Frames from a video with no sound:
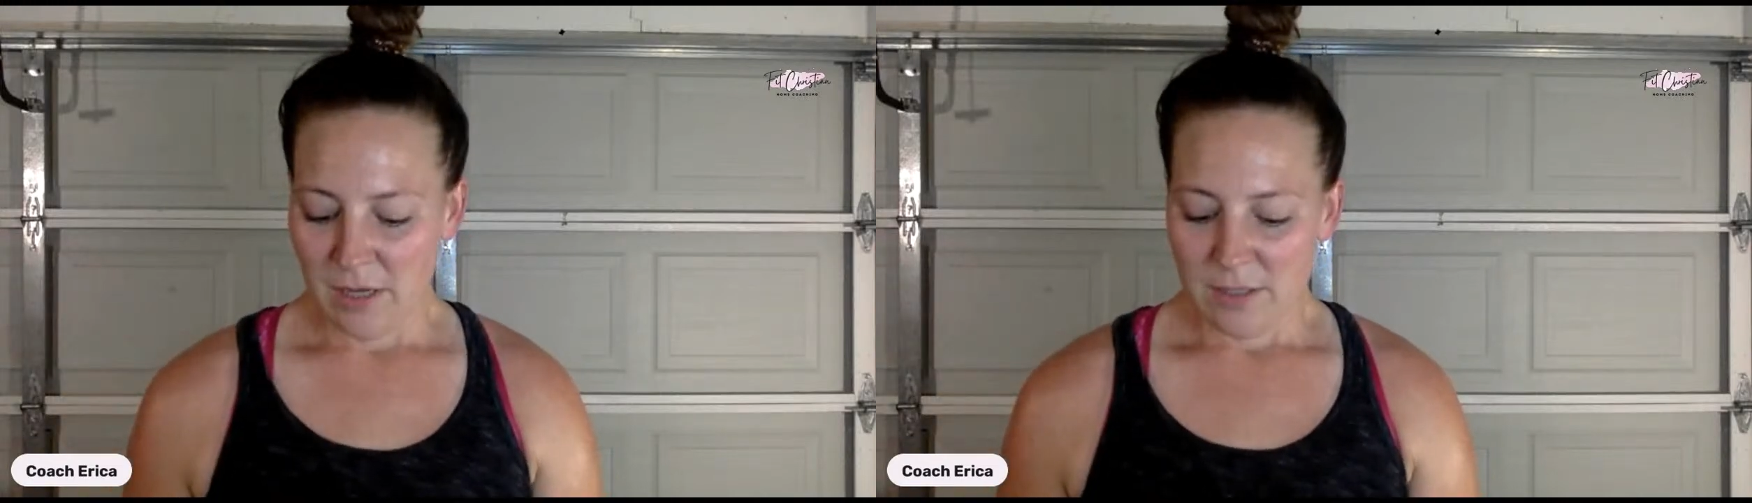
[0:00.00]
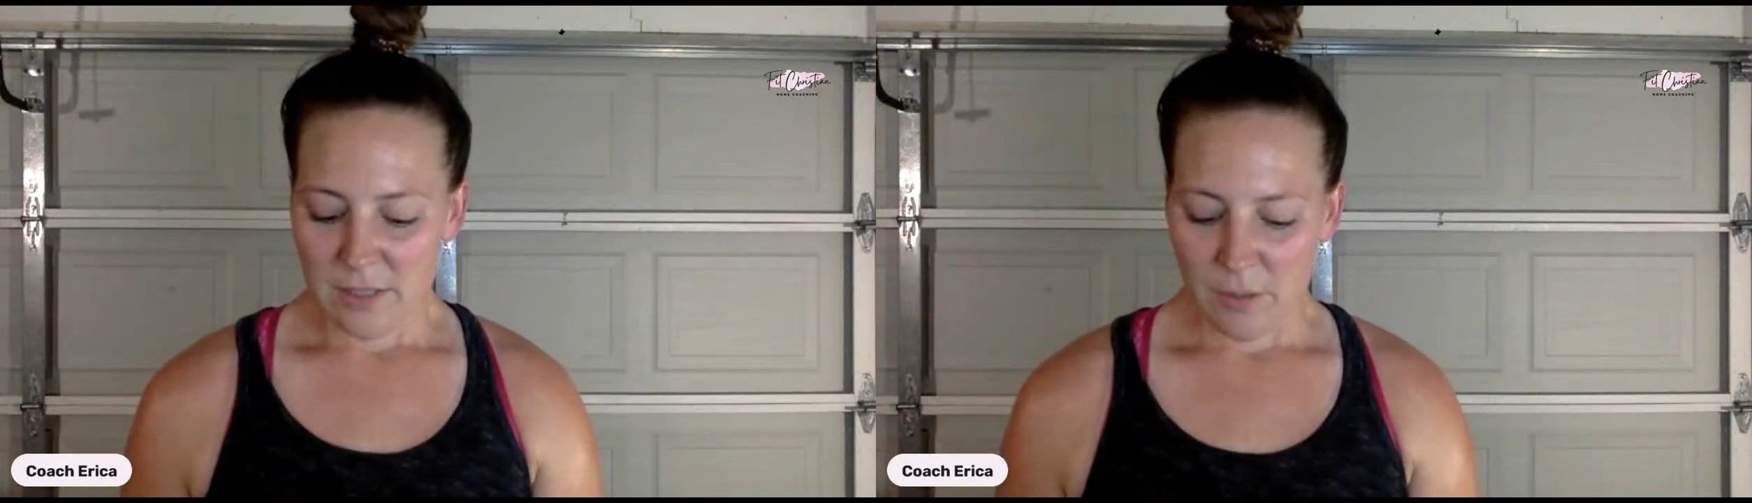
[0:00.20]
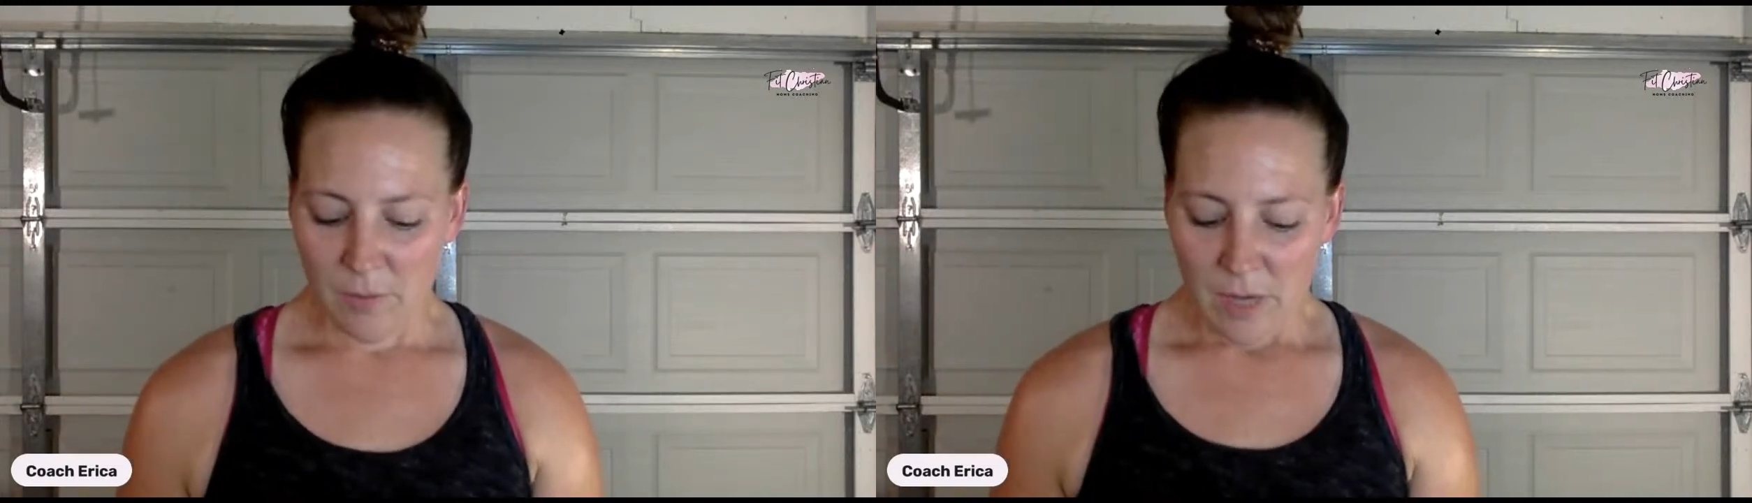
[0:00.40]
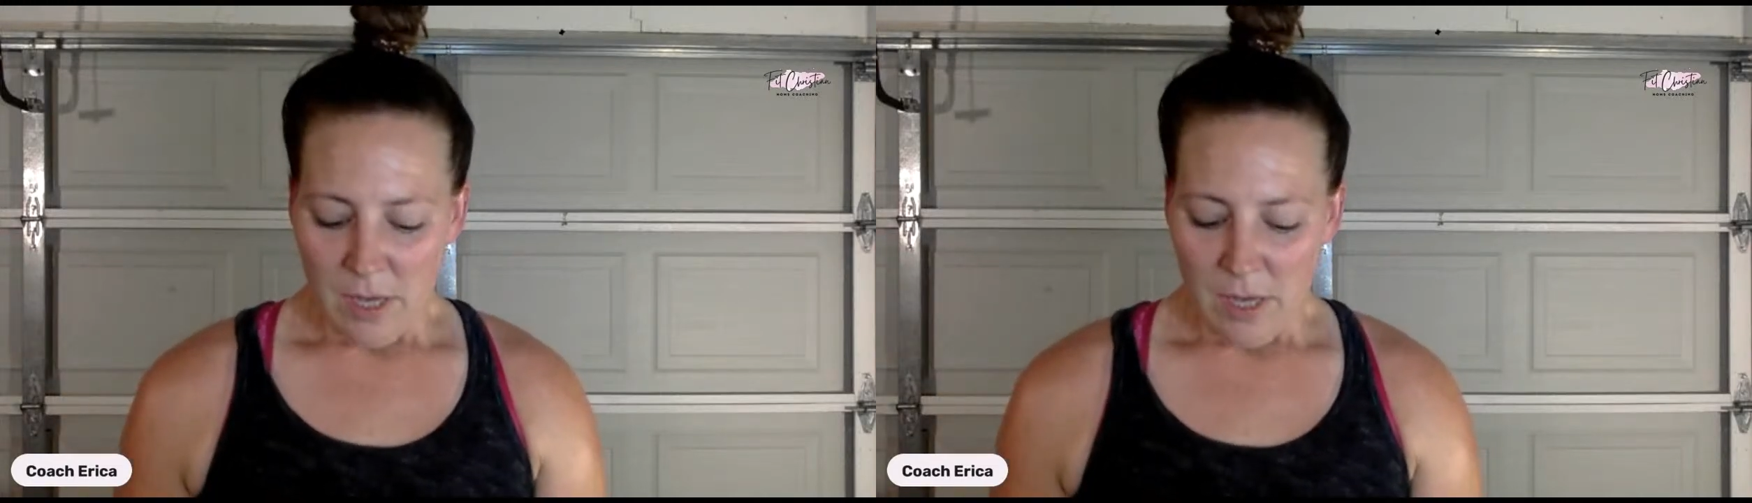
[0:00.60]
So